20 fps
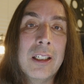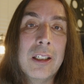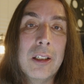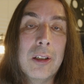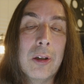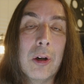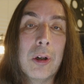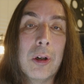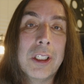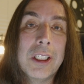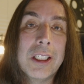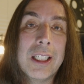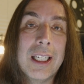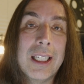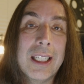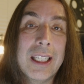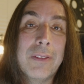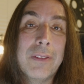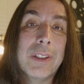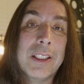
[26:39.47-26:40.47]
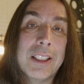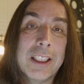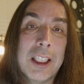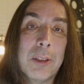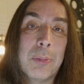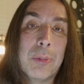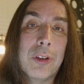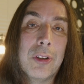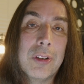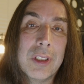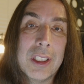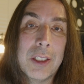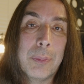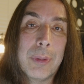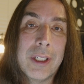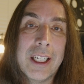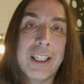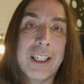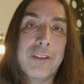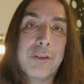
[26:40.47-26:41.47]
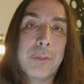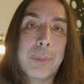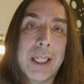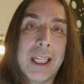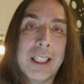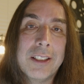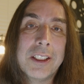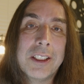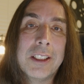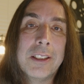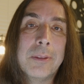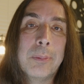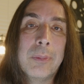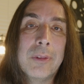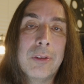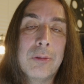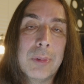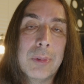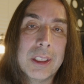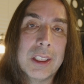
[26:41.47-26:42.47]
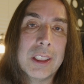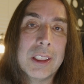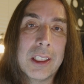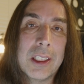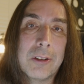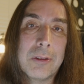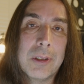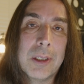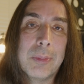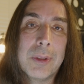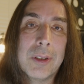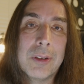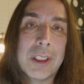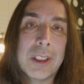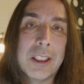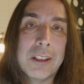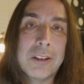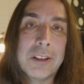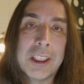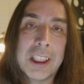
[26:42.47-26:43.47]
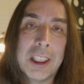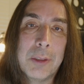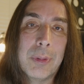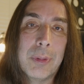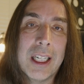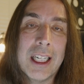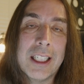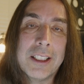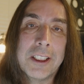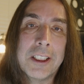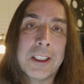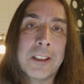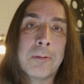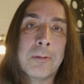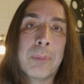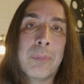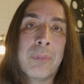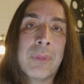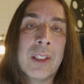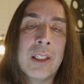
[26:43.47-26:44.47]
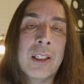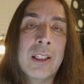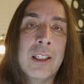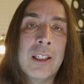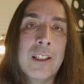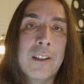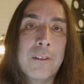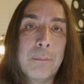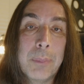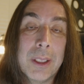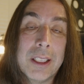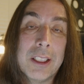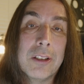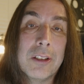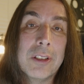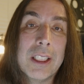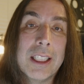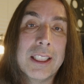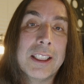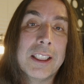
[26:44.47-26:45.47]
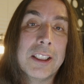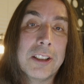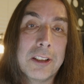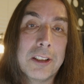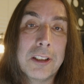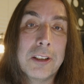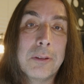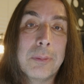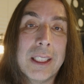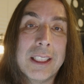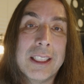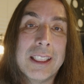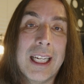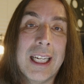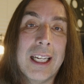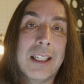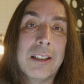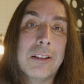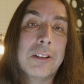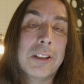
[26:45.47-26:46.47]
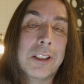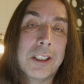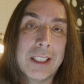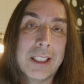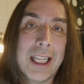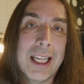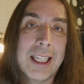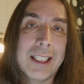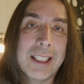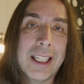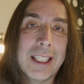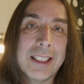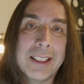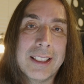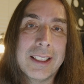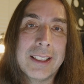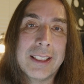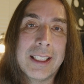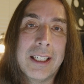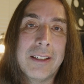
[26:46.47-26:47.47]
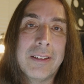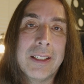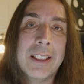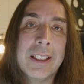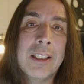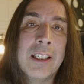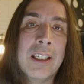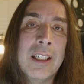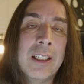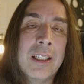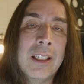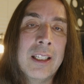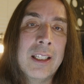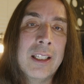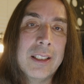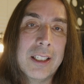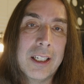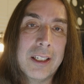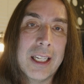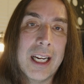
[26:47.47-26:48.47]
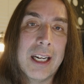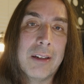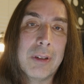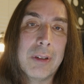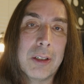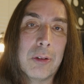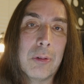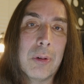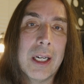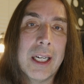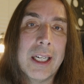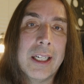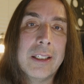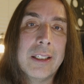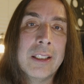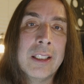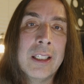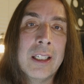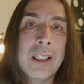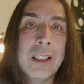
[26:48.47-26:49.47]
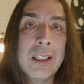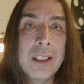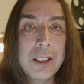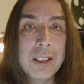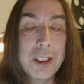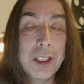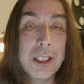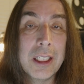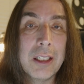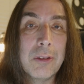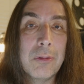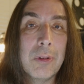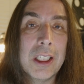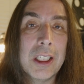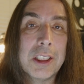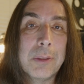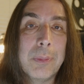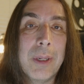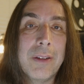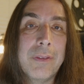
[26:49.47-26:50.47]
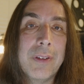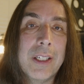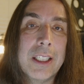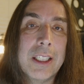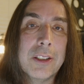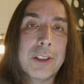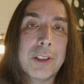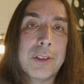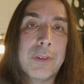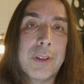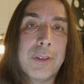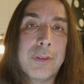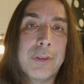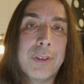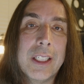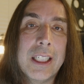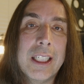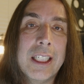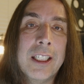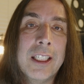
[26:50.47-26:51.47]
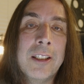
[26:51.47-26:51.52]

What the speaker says: or you can leave a tip through the Brave browser, which is a cryptocurrency browser. But donations to my channel are not necessary. They're not required. You can watch my videos for free,